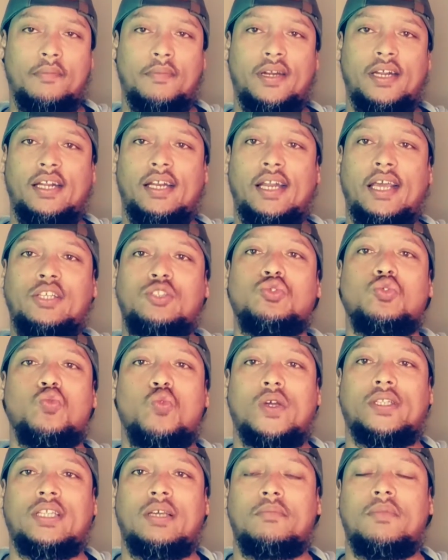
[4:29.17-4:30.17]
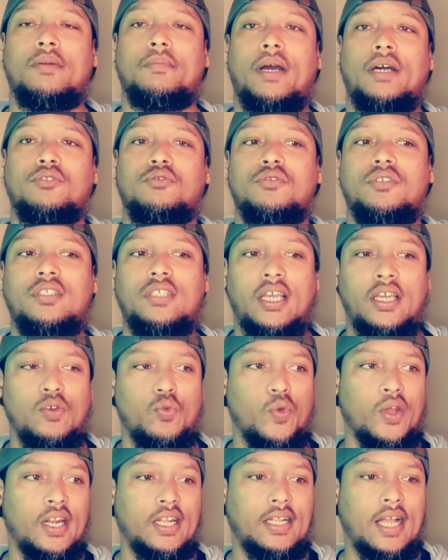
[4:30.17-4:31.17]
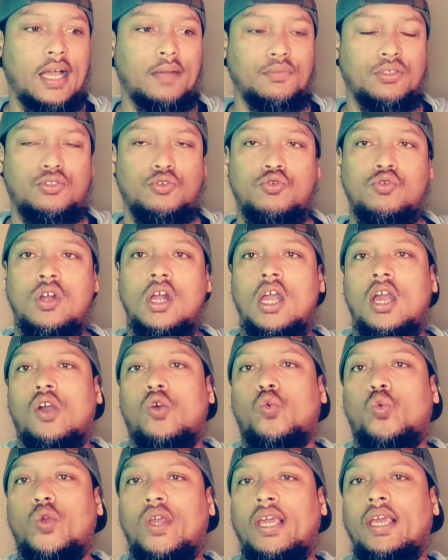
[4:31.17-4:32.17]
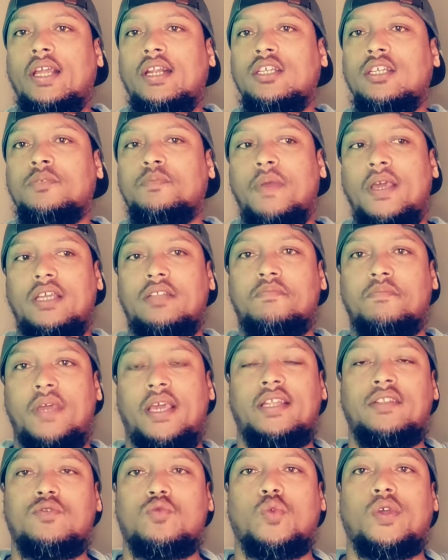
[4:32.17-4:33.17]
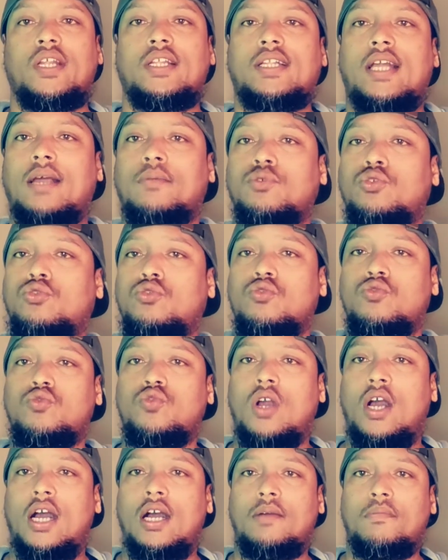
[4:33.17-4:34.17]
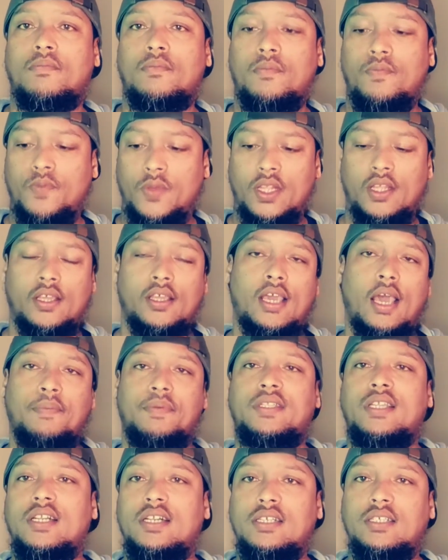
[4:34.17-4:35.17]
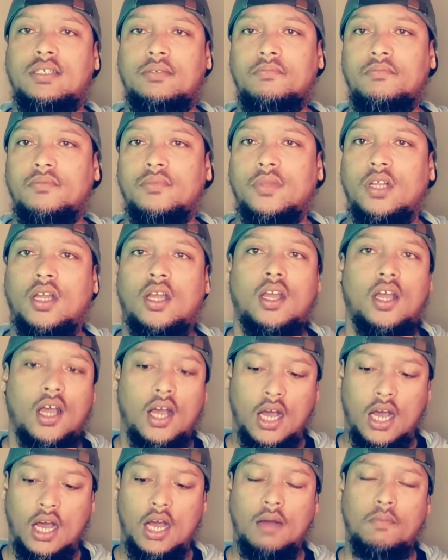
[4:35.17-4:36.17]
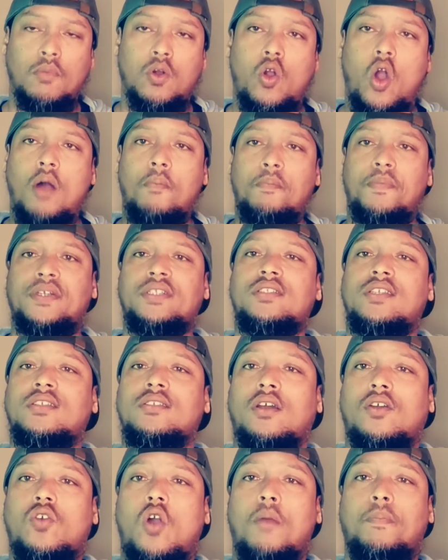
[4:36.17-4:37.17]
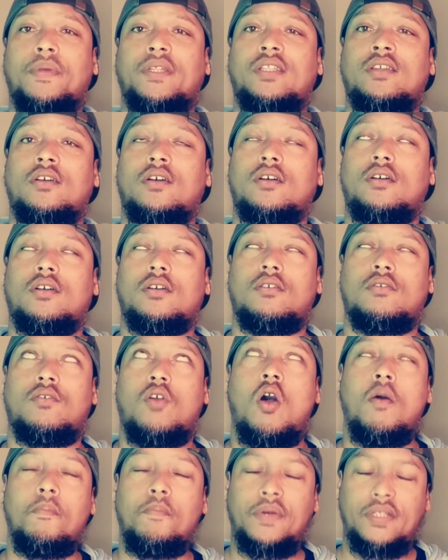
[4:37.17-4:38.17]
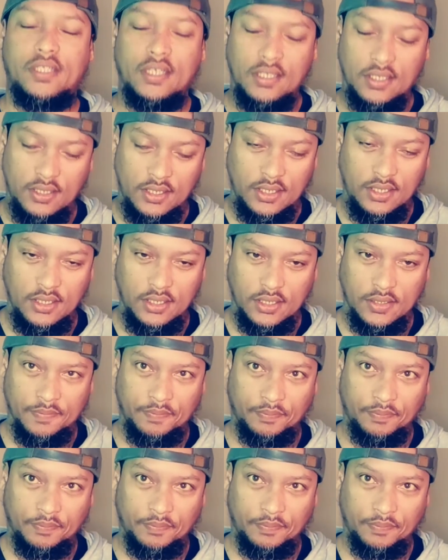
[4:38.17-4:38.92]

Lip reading: relate to what I'm about to say. When it comes to, we respect men when it comes to capitalism, competencies.